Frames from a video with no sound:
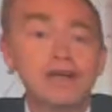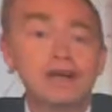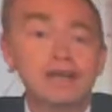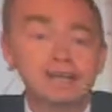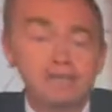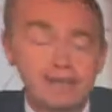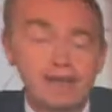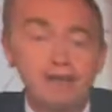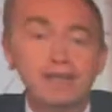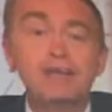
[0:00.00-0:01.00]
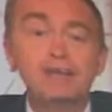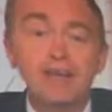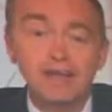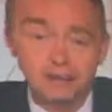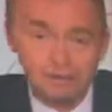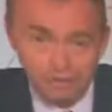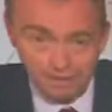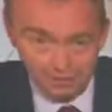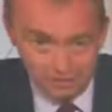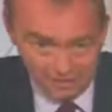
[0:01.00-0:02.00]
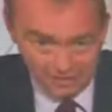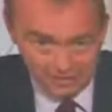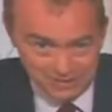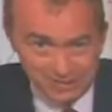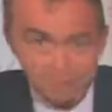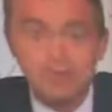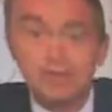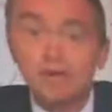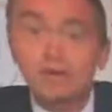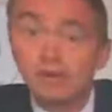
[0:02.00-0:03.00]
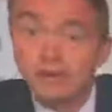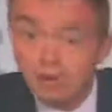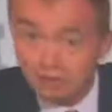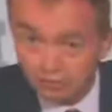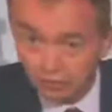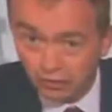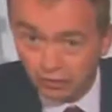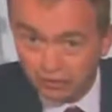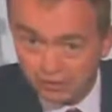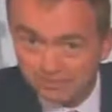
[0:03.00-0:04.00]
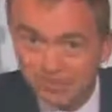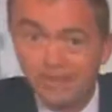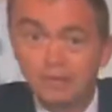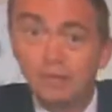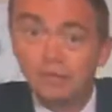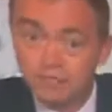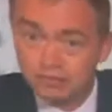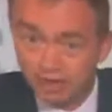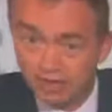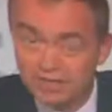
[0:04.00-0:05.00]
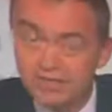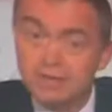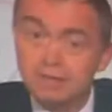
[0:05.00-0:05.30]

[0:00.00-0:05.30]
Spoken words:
kindly and fairly, at the second attempt, read out the full quote, which is right.